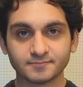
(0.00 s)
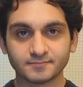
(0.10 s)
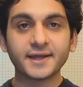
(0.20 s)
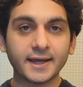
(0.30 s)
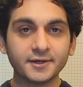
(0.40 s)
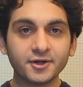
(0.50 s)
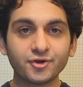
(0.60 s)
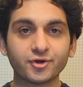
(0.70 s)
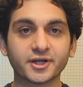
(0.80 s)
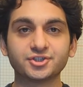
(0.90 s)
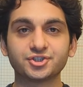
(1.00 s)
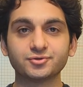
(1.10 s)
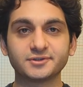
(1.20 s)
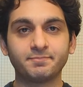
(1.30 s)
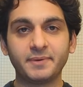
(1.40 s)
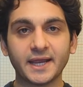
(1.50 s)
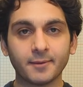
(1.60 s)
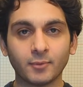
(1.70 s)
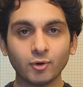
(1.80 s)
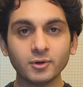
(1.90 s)
In Canada, you can choose
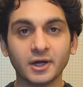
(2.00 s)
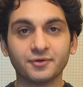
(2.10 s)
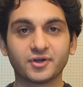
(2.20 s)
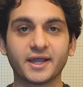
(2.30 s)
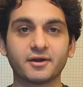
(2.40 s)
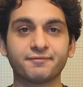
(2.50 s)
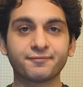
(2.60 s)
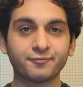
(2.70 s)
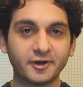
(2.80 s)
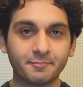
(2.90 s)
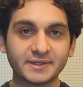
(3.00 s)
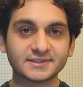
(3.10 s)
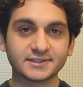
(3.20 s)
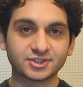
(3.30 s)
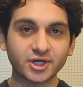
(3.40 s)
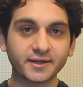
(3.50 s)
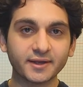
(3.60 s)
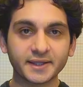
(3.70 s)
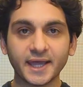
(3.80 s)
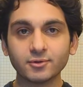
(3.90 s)
BMO to get a free business
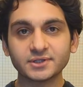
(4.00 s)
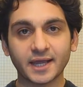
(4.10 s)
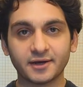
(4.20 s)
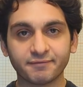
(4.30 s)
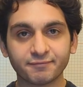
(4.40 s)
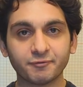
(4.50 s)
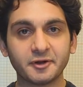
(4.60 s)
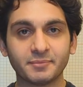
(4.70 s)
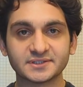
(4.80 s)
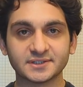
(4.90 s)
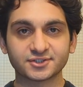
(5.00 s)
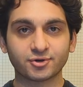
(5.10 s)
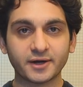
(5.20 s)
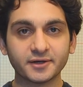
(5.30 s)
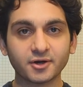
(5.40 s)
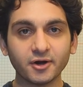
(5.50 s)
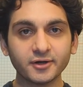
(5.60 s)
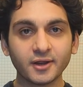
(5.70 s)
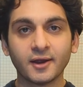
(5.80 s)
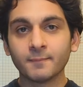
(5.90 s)
checking account and a free business credit
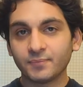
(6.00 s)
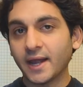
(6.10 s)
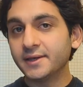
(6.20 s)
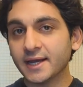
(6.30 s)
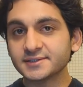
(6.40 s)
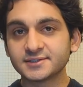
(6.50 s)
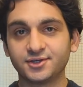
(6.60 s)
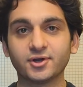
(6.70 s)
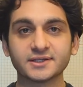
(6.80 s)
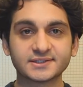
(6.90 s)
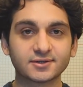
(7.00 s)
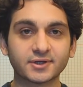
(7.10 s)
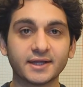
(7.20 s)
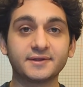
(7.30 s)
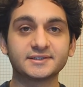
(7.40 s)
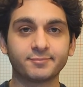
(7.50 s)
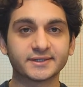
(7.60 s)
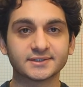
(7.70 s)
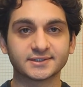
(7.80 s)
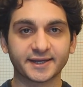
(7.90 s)
card. And yes, you can still get these
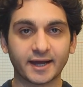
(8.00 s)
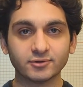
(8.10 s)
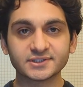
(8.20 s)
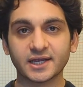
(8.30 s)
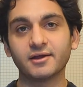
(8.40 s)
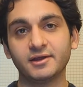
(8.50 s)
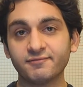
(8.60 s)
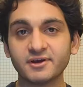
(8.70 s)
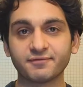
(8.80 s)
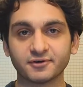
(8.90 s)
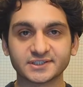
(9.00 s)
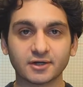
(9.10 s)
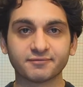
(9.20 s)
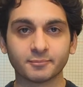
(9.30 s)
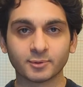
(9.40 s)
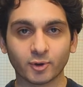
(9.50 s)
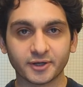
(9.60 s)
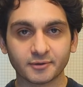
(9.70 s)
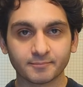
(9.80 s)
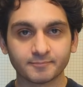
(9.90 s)
business accounts even if you're self-employed.